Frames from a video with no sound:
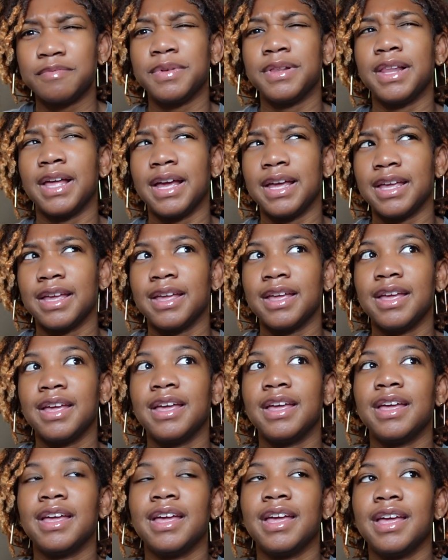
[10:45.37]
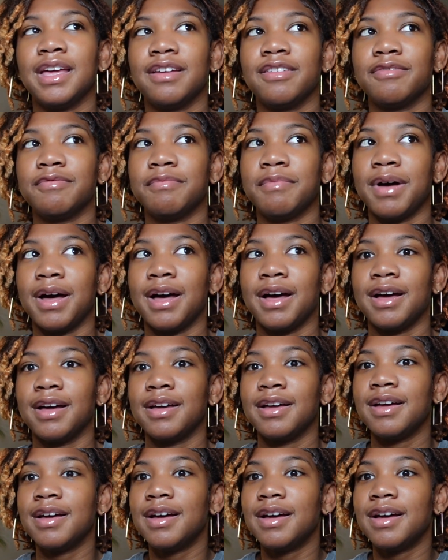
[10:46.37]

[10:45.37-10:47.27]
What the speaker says: but like if my